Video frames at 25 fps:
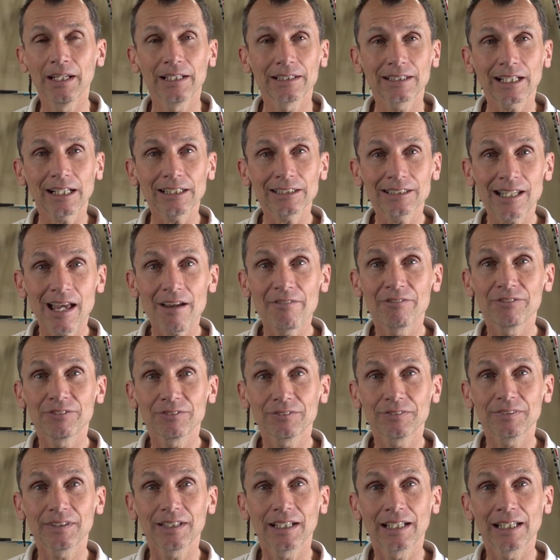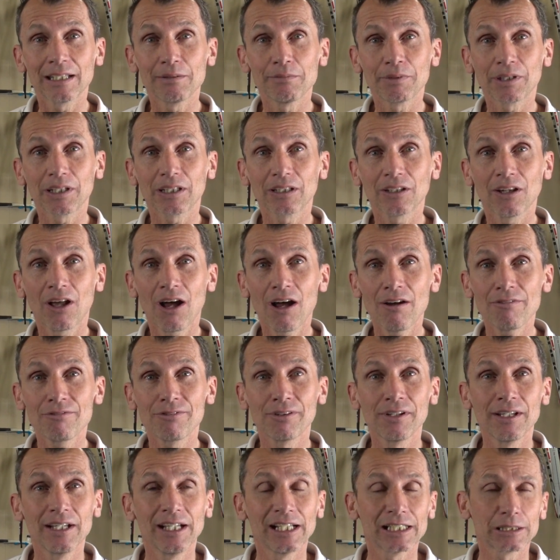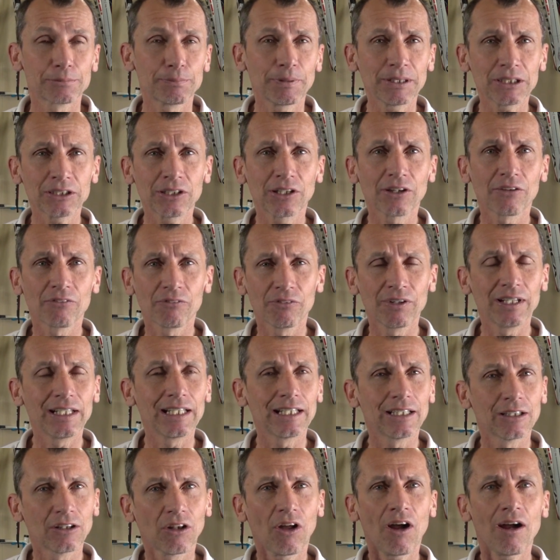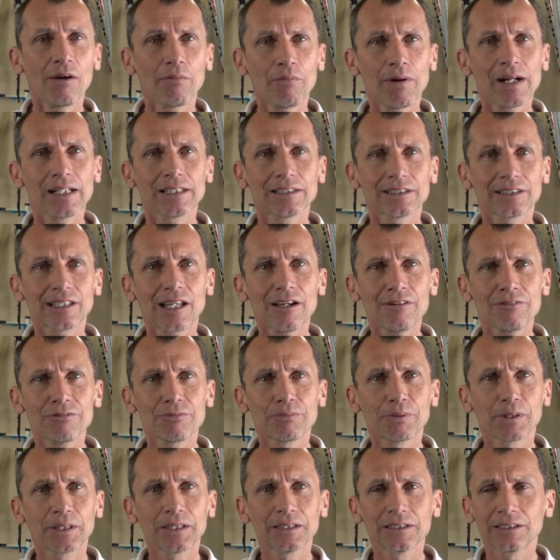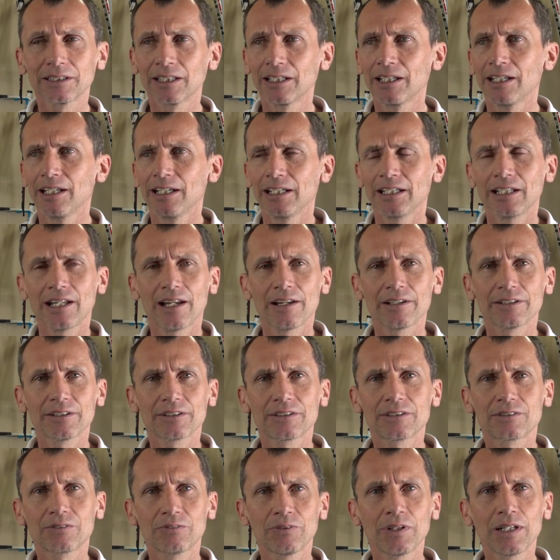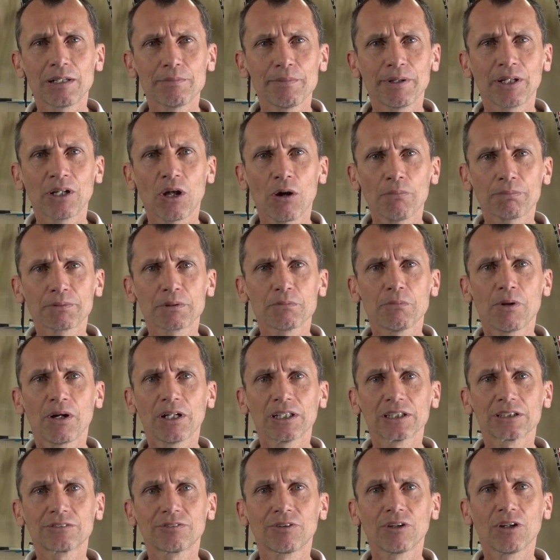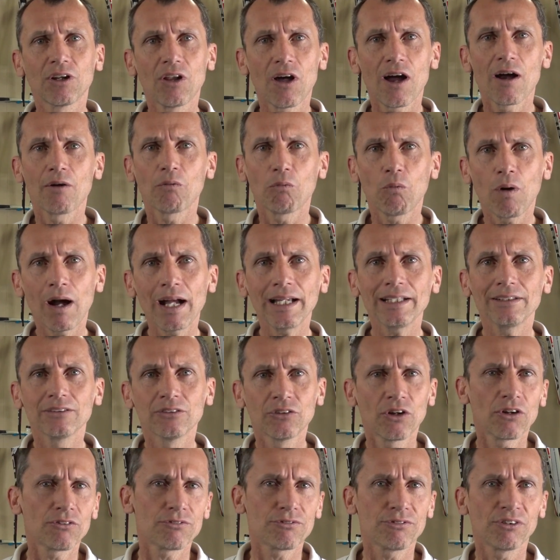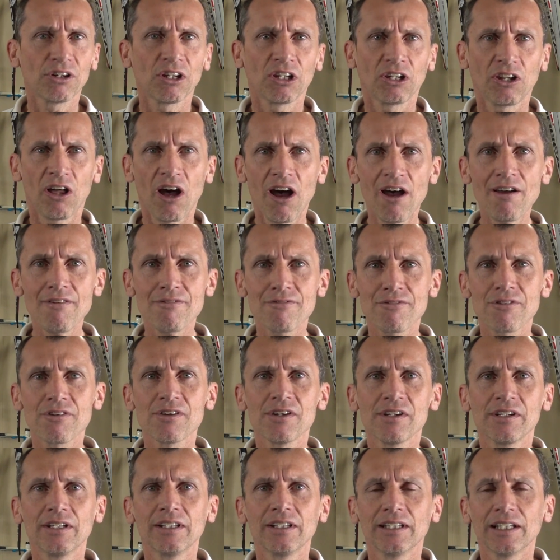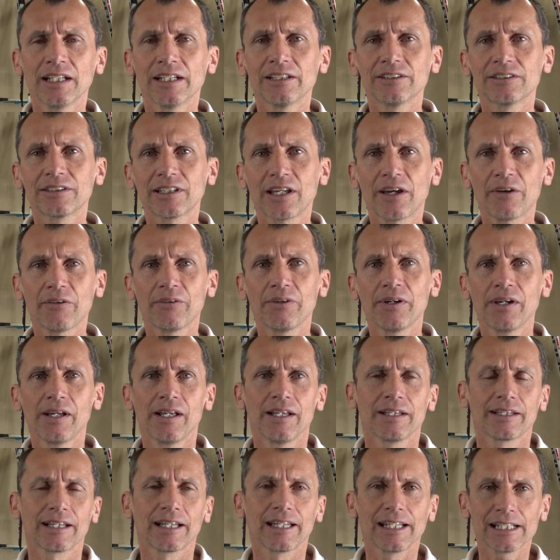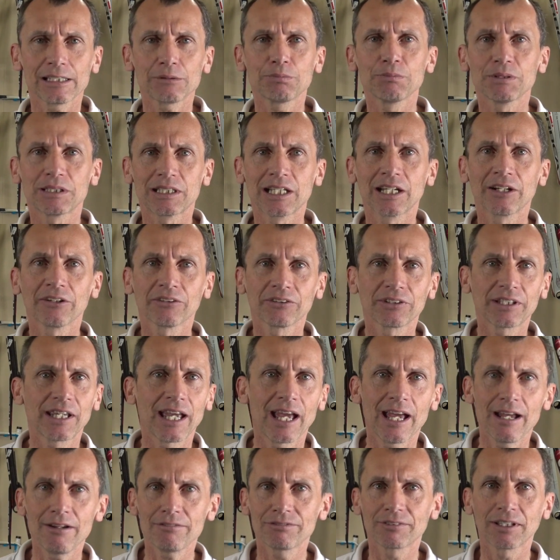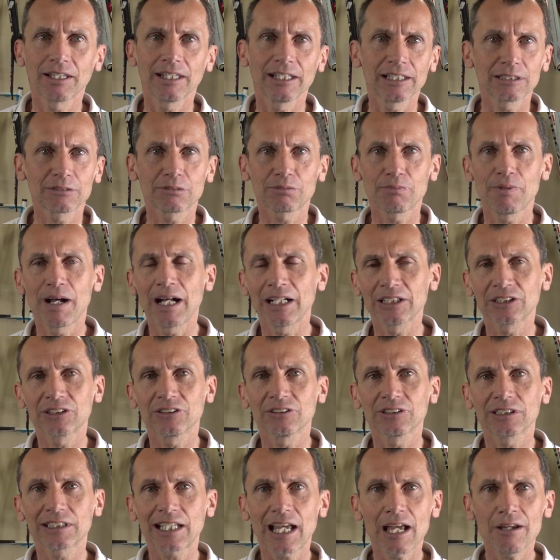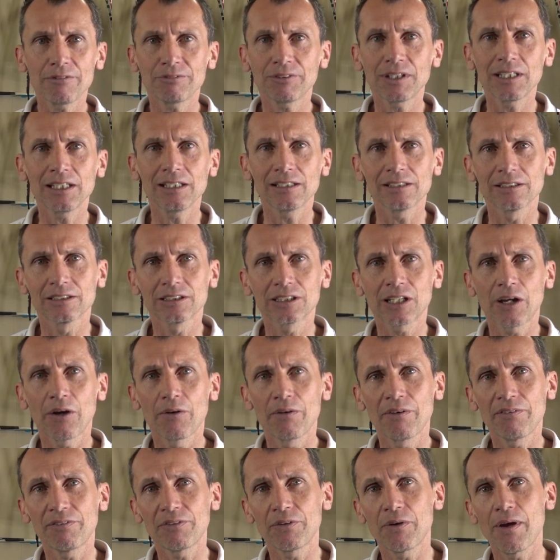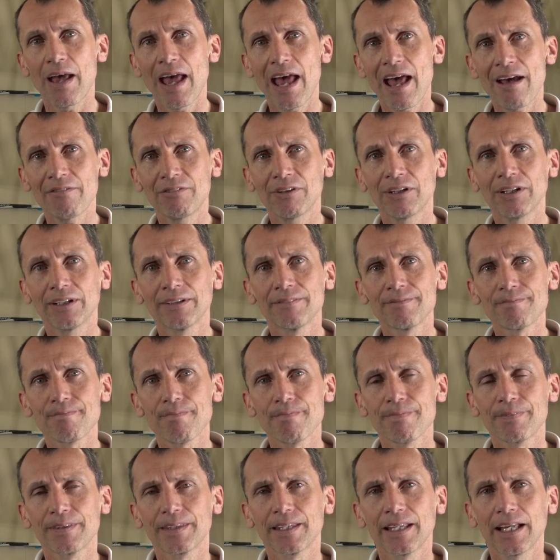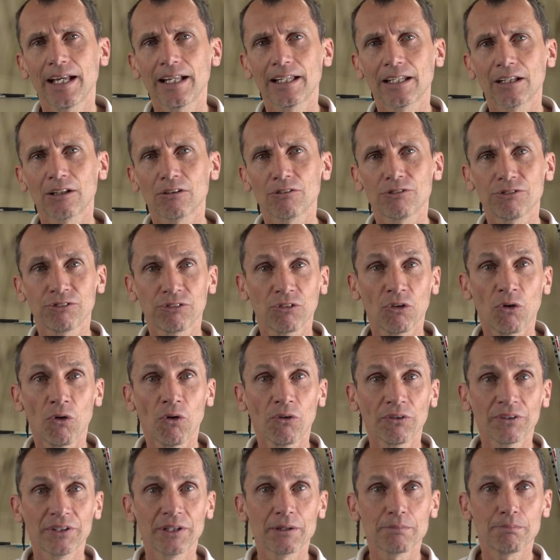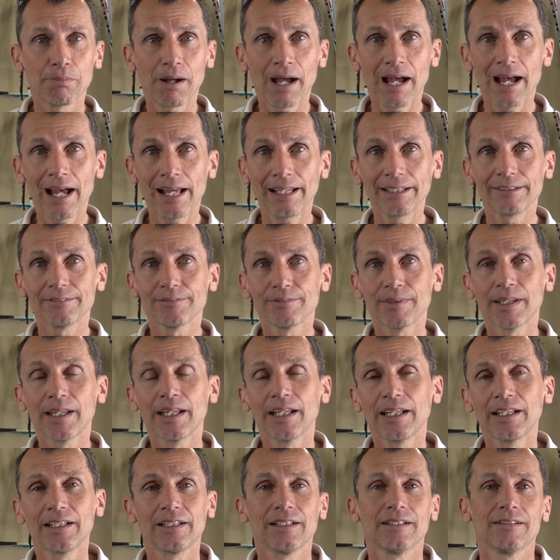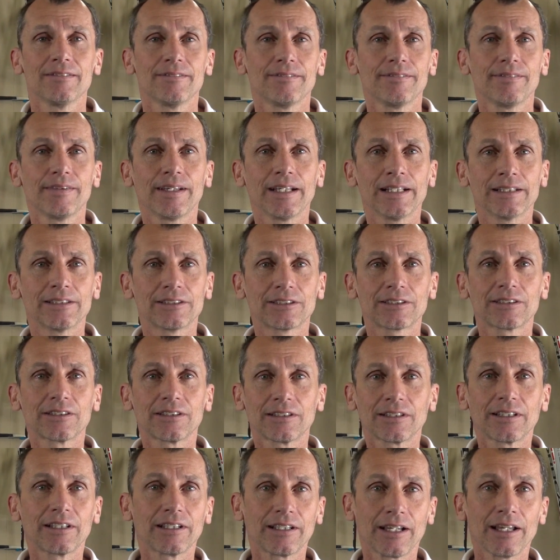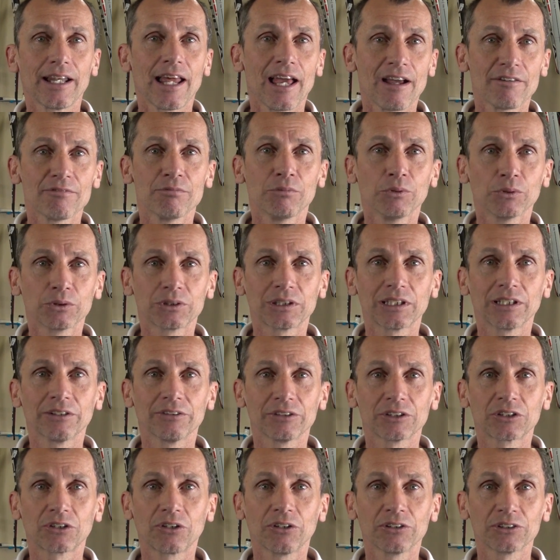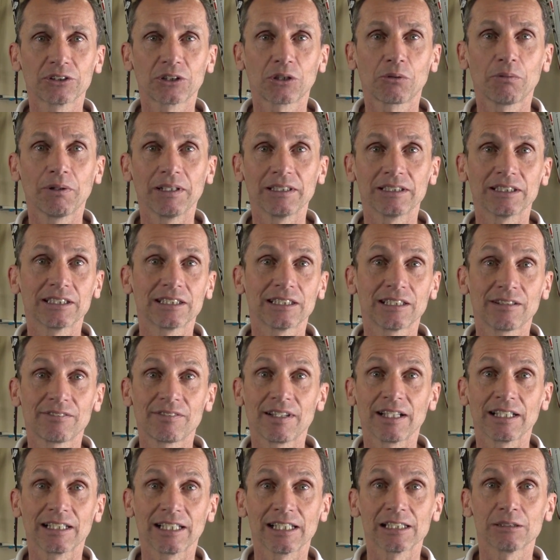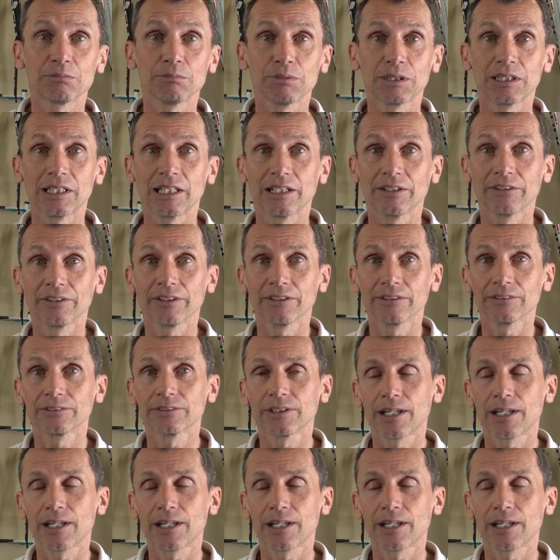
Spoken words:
Does have a limited life, especially the really lightweight stuff, because it's really been optimized for lightweight, not for life. And so the less material you have, the less margin of safety. And so if you have a little flaw in the part, it's going to have more serious consequences if there's less material.